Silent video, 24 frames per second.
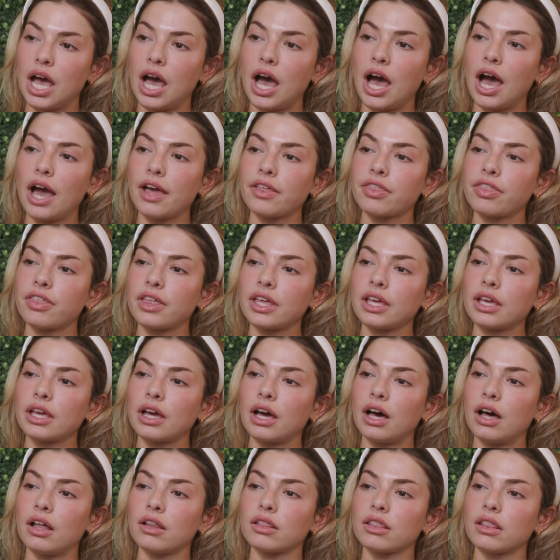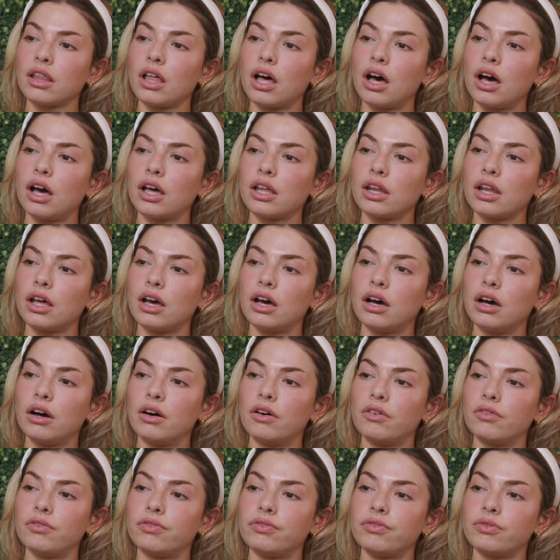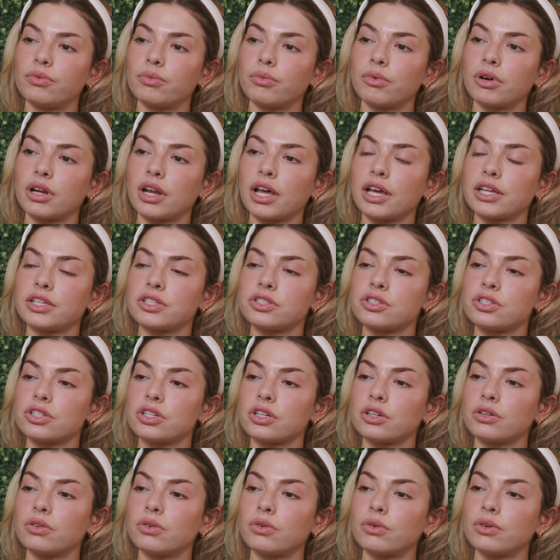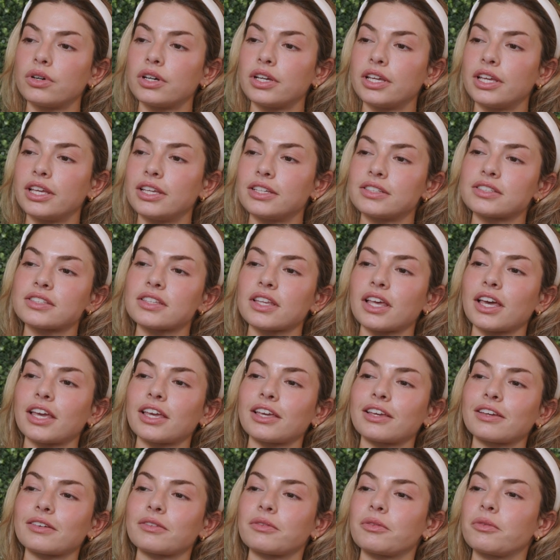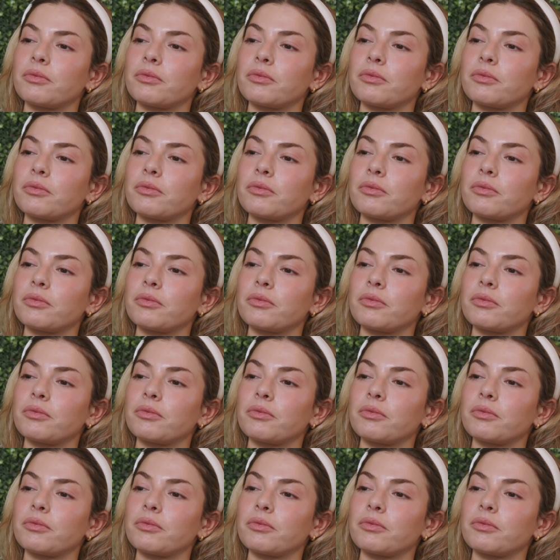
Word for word: I think a lot of what I do is like